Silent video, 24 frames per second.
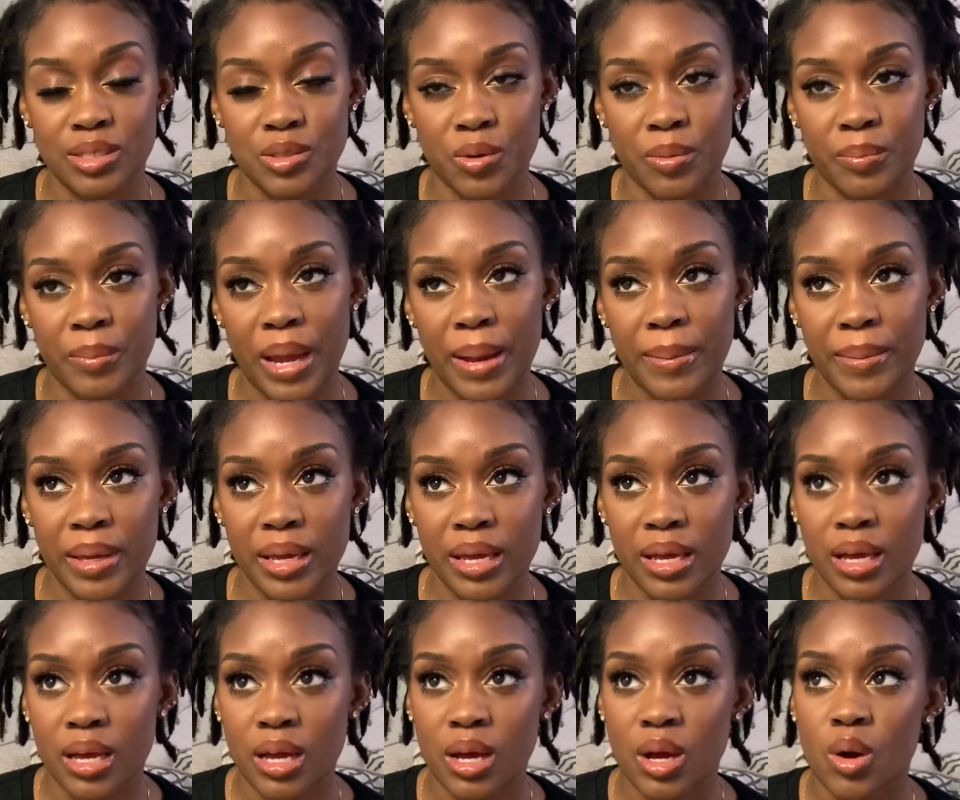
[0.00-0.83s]
Or maybe
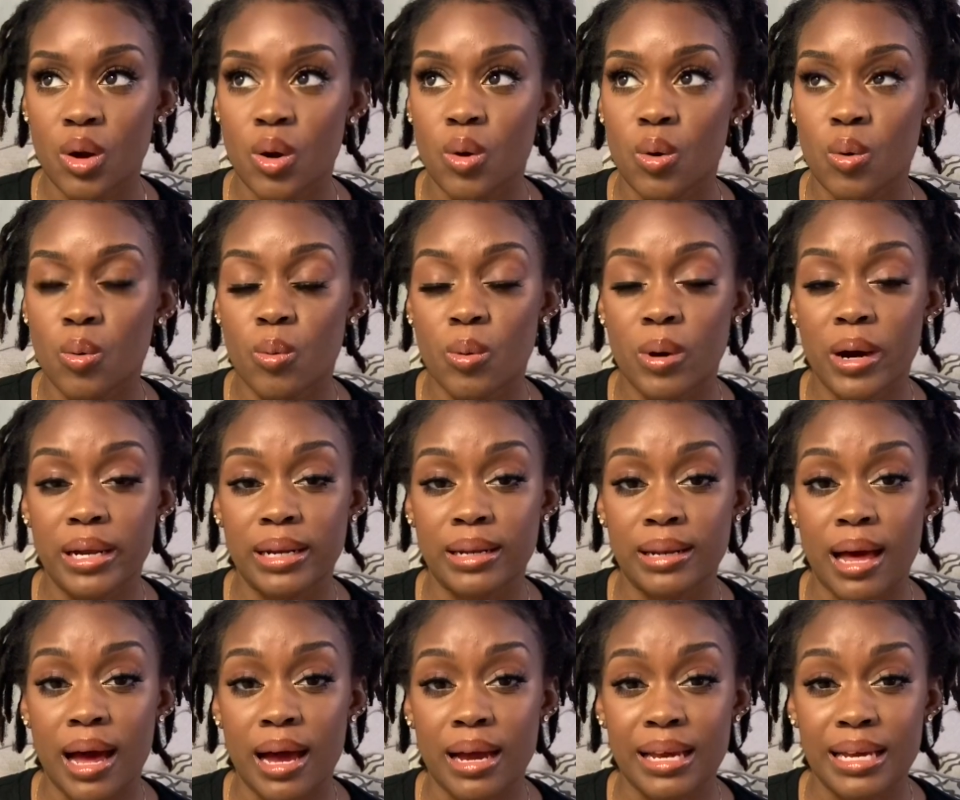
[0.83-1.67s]
one
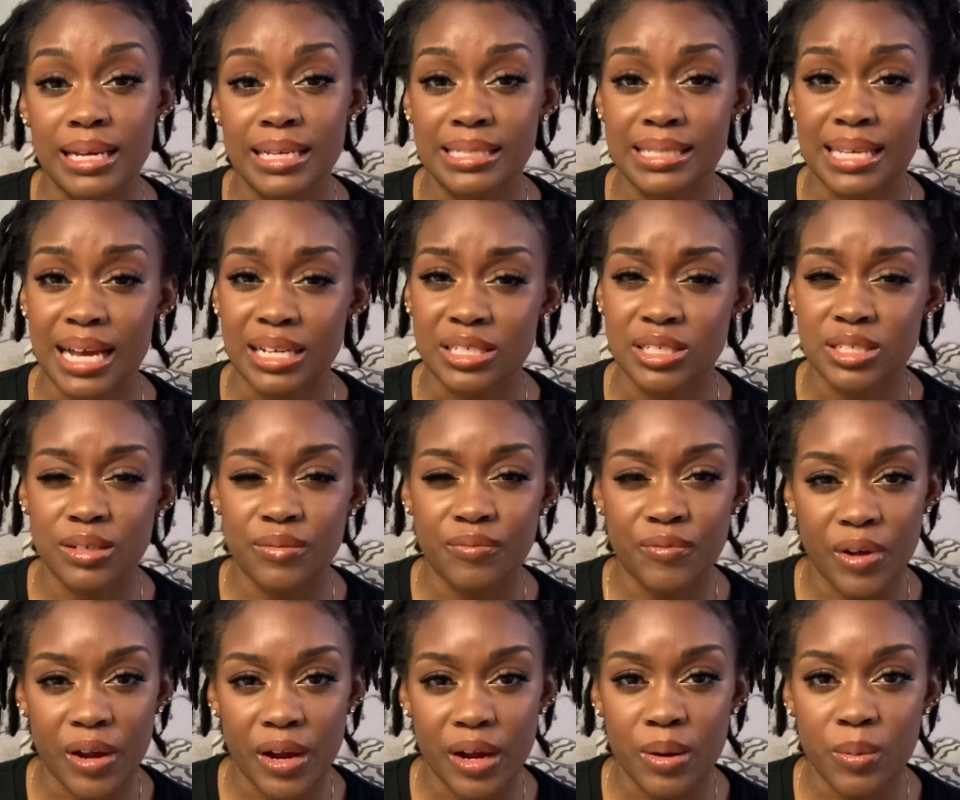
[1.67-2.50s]
lock is actually
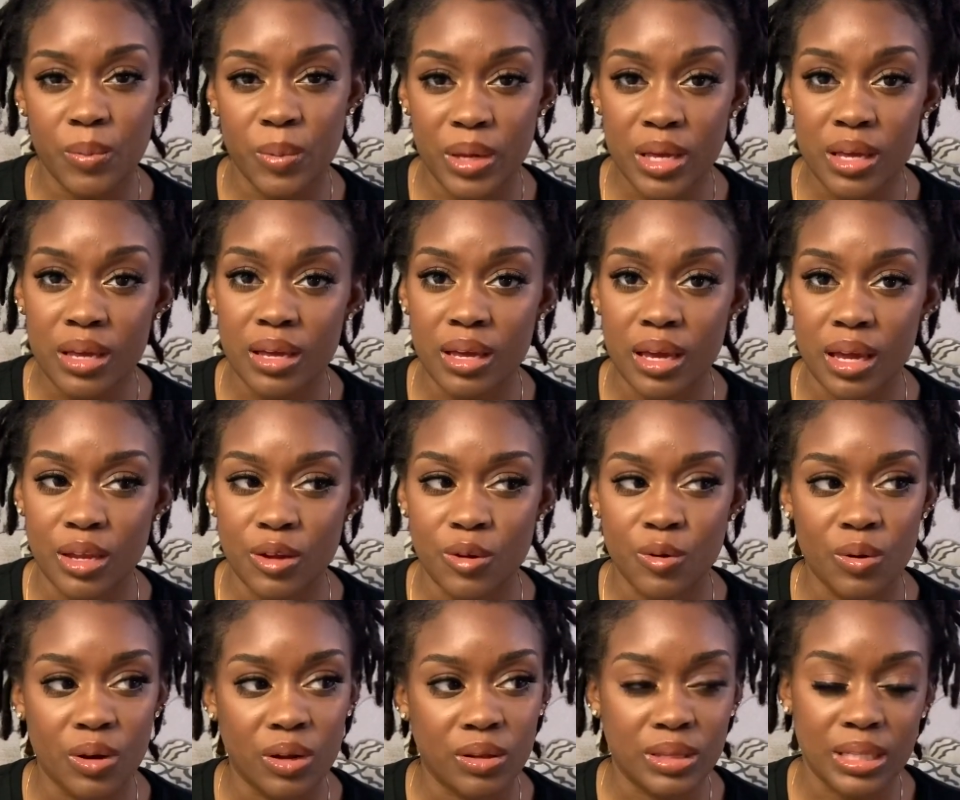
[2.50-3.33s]
very weak and you
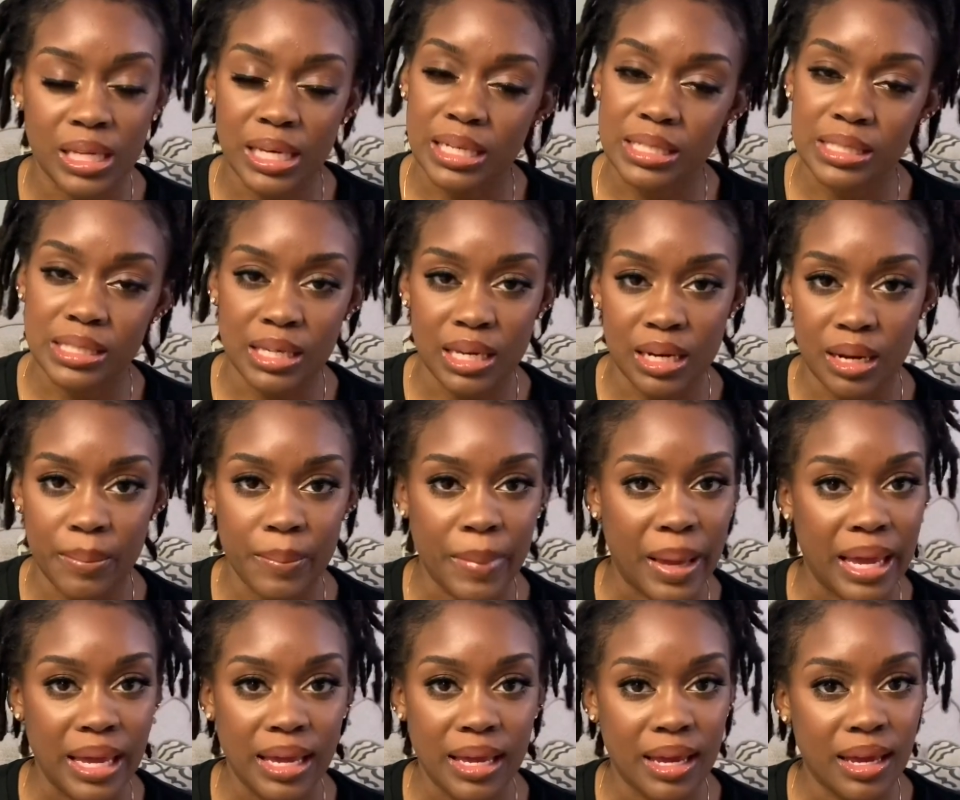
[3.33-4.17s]
don't think it's gonna
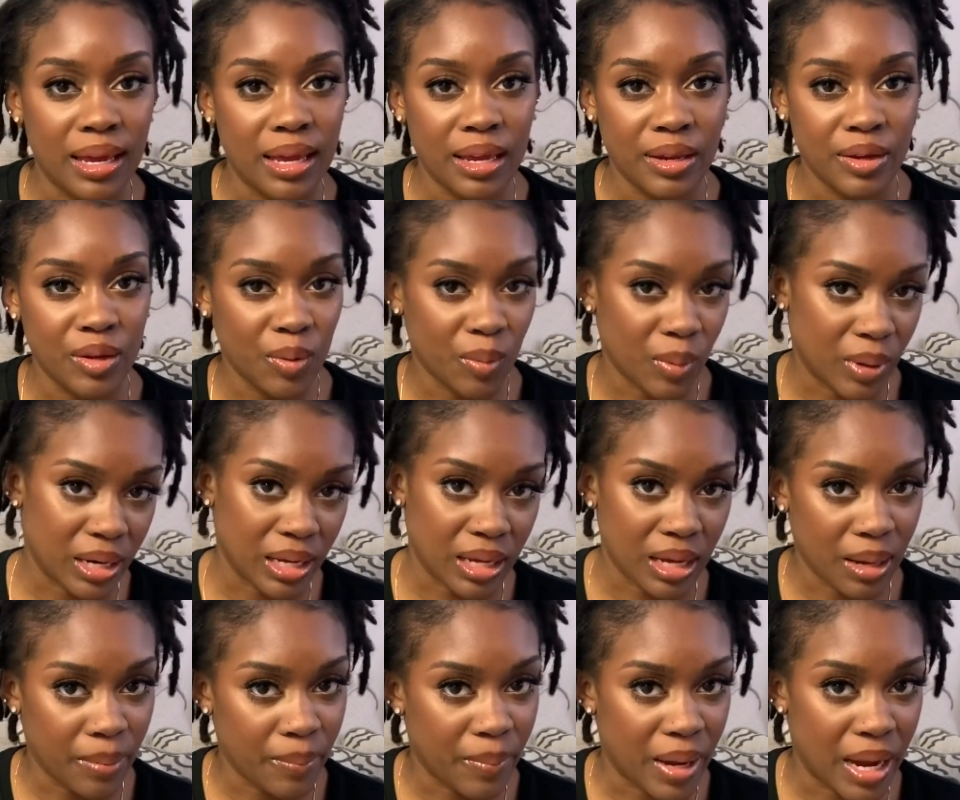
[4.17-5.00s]
make it, and you want to
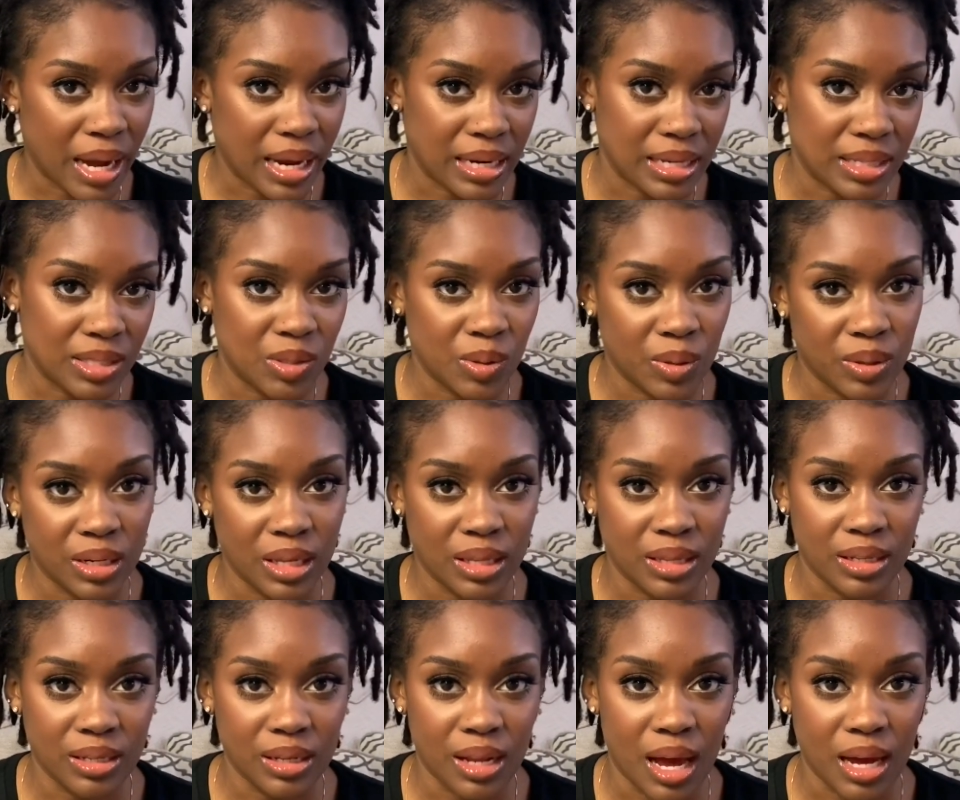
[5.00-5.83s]
combine it to
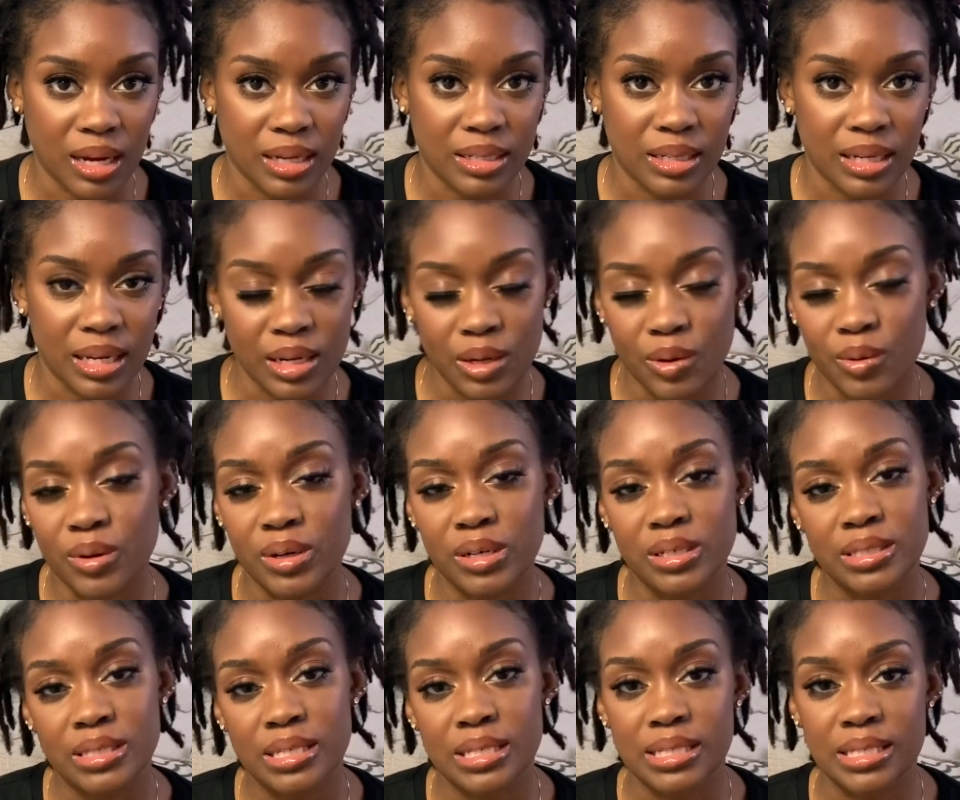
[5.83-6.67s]
another lock in order
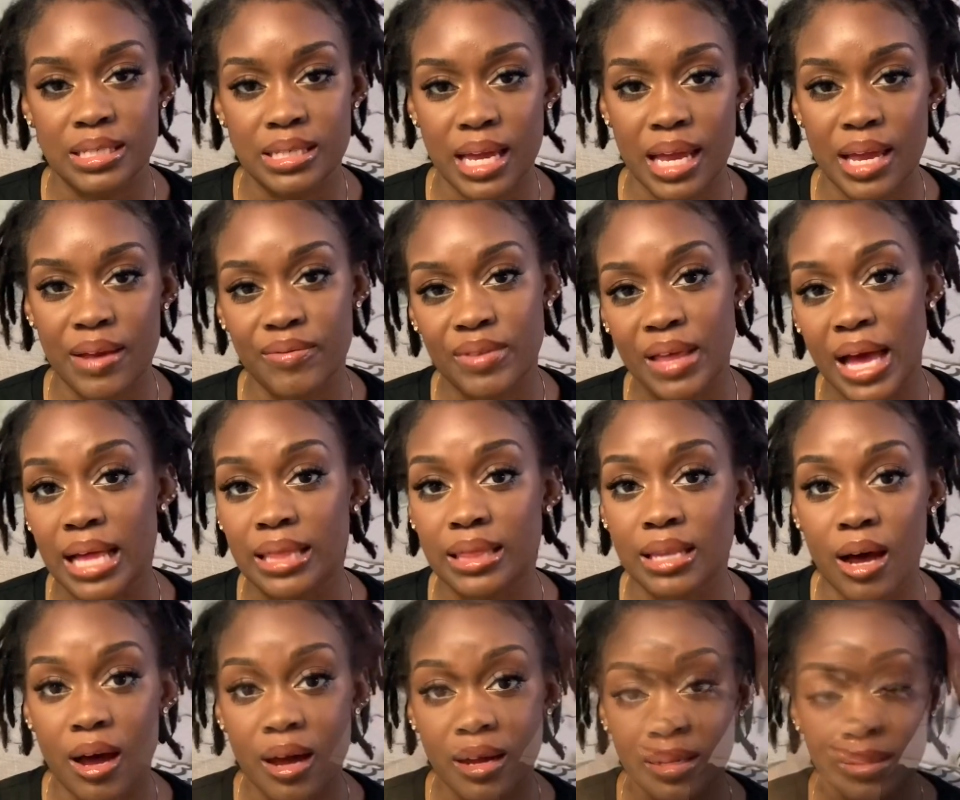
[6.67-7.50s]
to save that
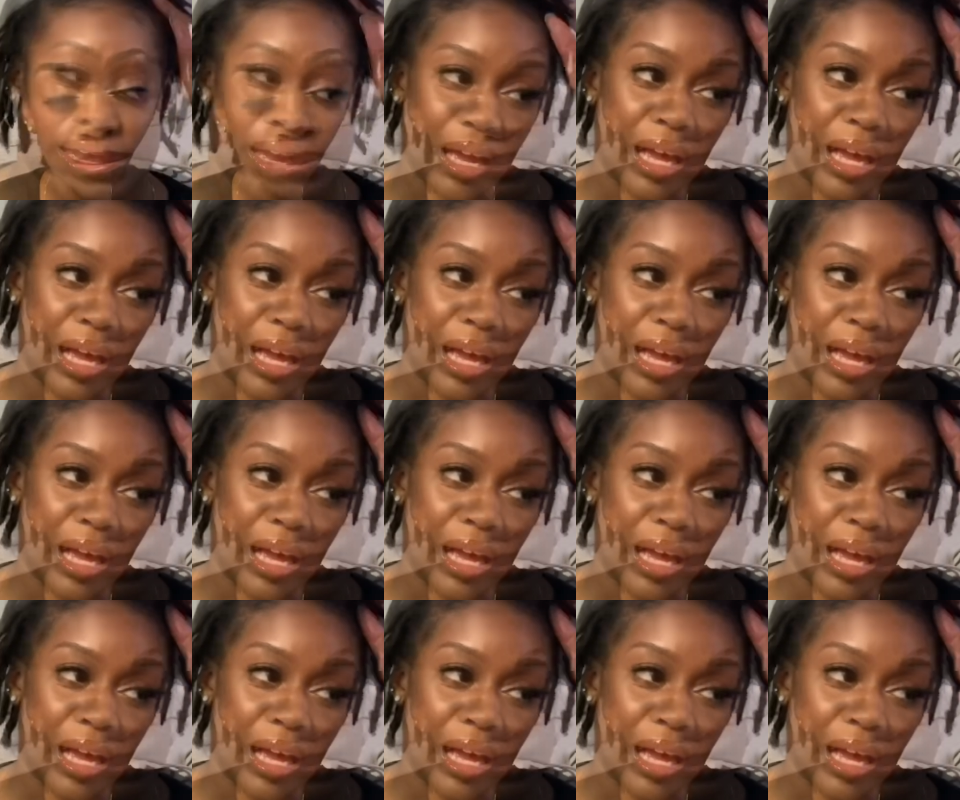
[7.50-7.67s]
lock.